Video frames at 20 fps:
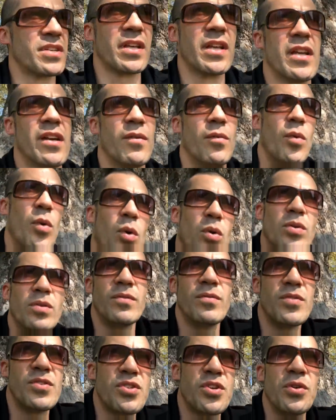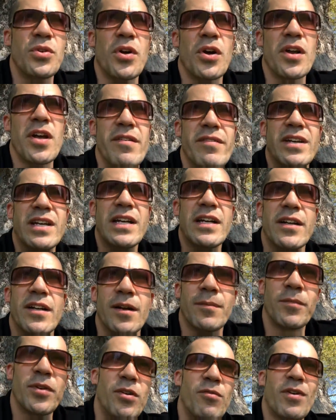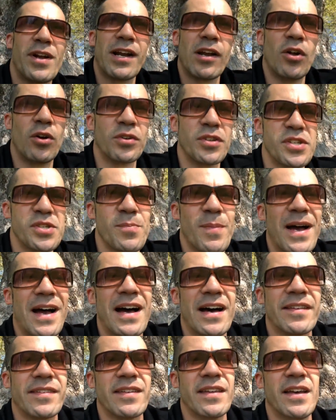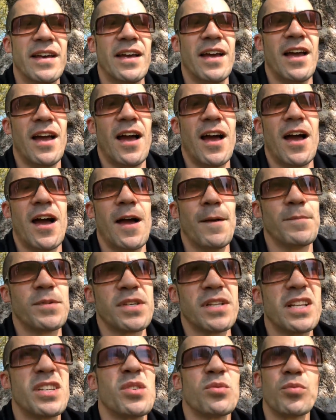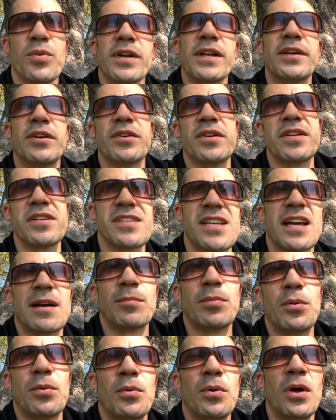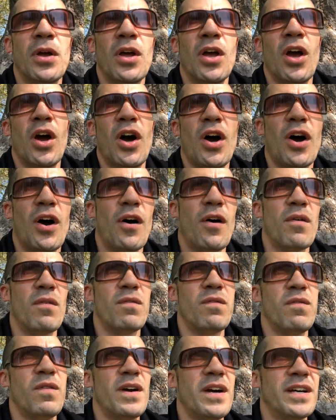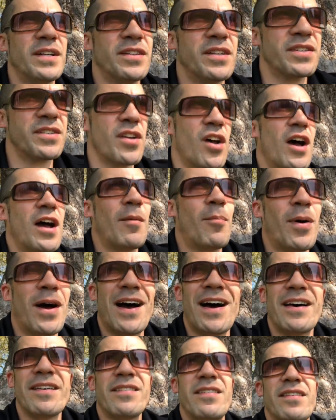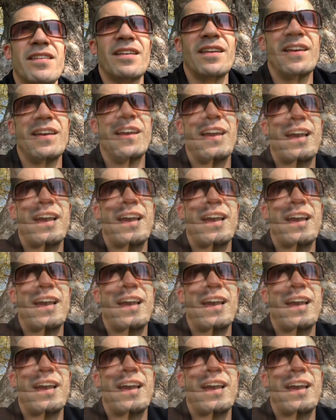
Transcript: just going to scoot on over here and I'm going to run along this path. So that's a really good example of a desire path.